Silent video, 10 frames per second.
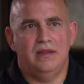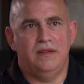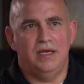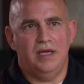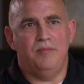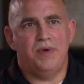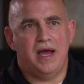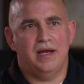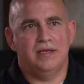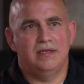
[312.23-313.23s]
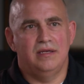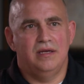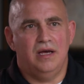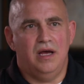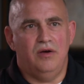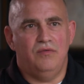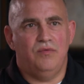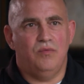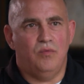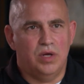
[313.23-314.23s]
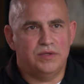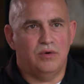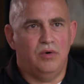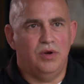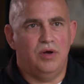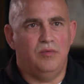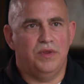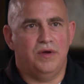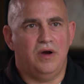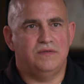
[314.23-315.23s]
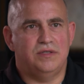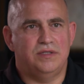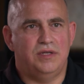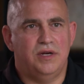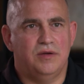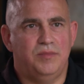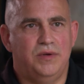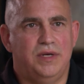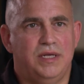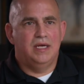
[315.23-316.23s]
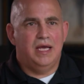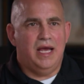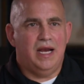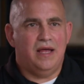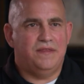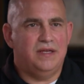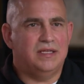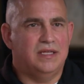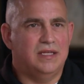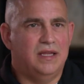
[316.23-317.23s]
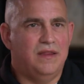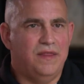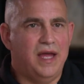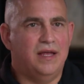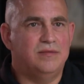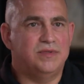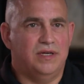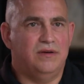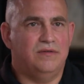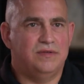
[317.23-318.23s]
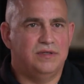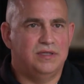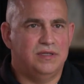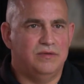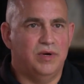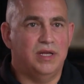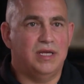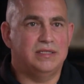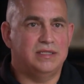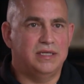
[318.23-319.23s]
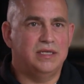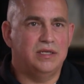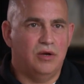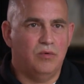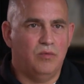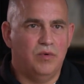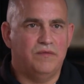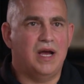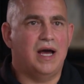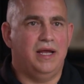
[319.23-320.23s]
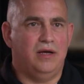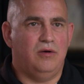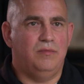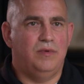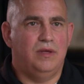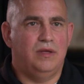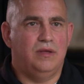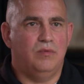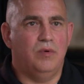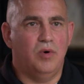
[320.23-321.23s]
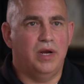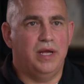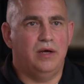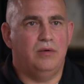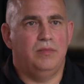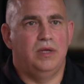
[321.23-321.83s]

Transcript: the impact of what's going on with the officers in their community, and I think that they themselves realize that, you know, we've got to help. We want to help.